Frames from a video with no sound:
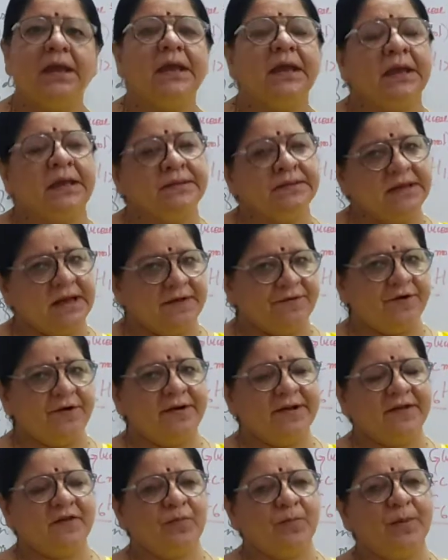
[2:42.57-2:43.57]
In the other
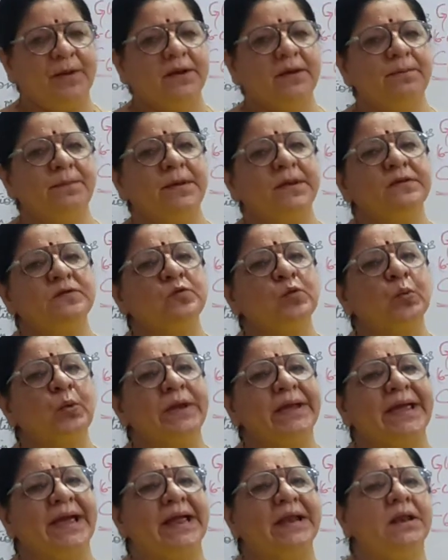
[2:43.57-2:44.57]
experiment, we
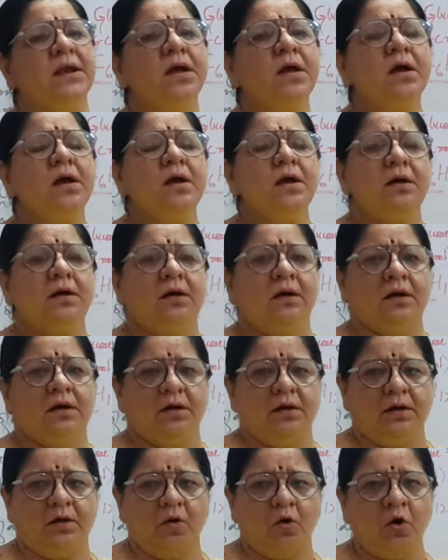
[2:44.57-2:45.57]
can
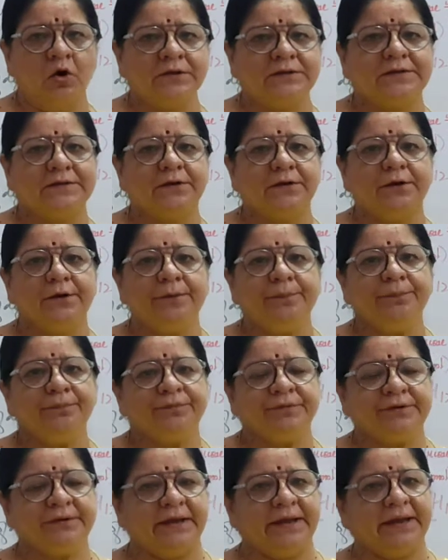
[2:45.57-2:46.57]
also
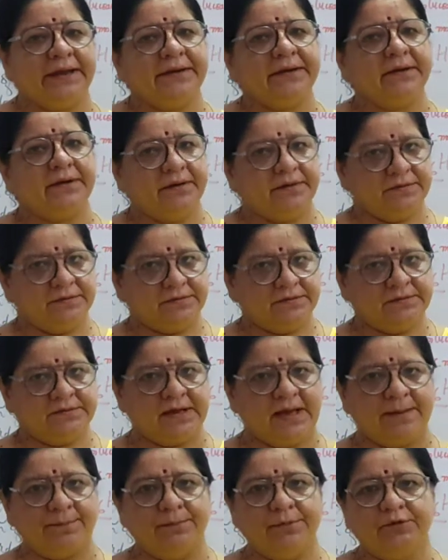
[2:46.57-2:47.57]
take
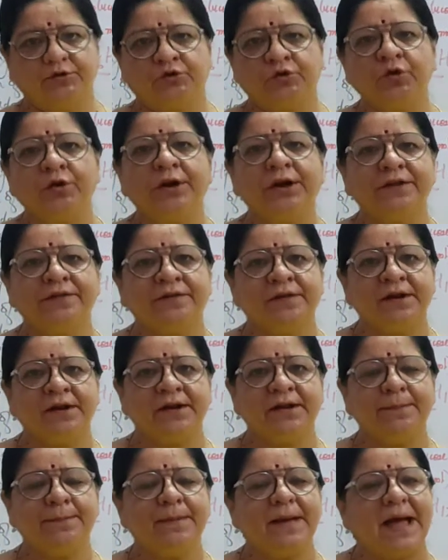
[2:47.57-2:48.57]
some sugar
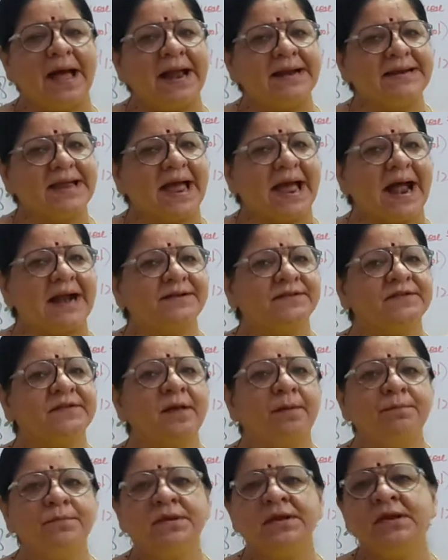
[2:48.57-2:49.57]
syrup and add
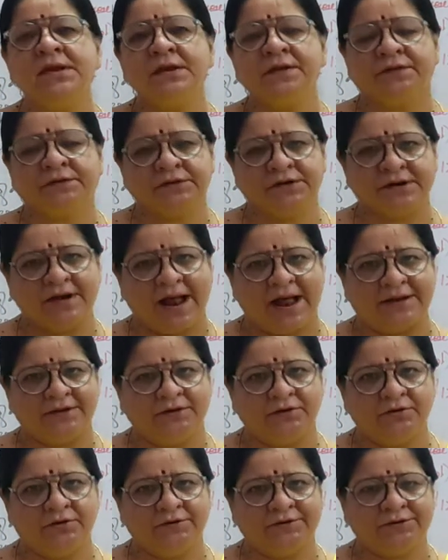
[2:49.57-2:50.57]
some yeast
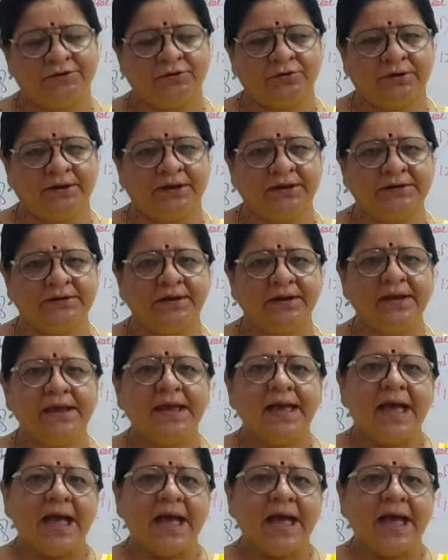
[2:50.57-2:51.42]
granules to it